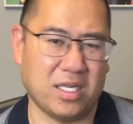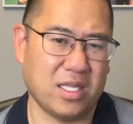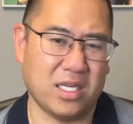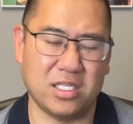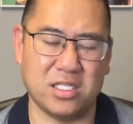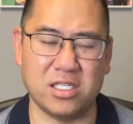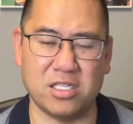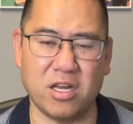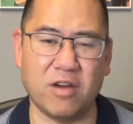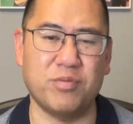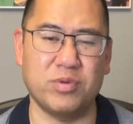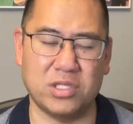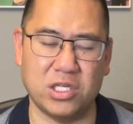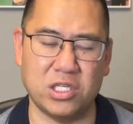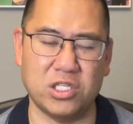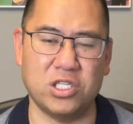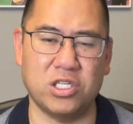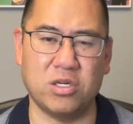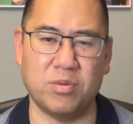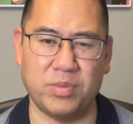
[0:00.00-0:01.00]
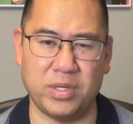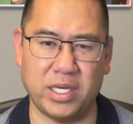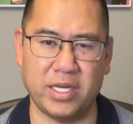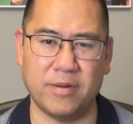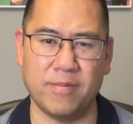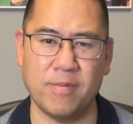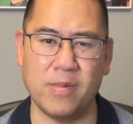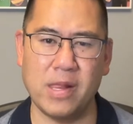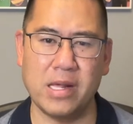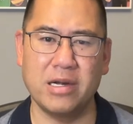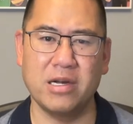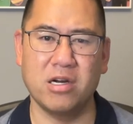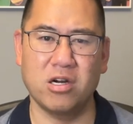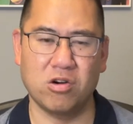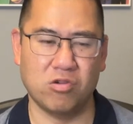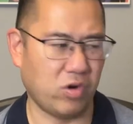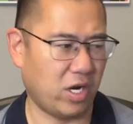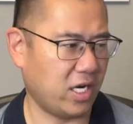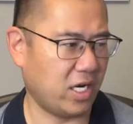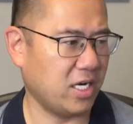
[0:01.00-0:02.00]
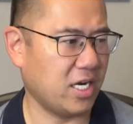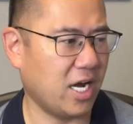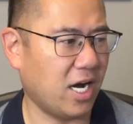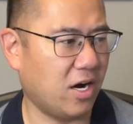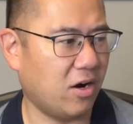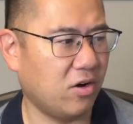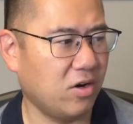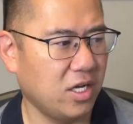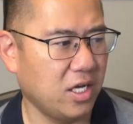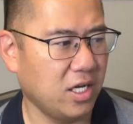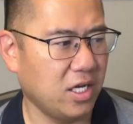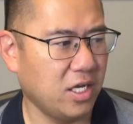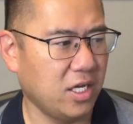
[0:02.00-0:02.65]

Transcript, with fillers: I think it's a tough position to be in right now.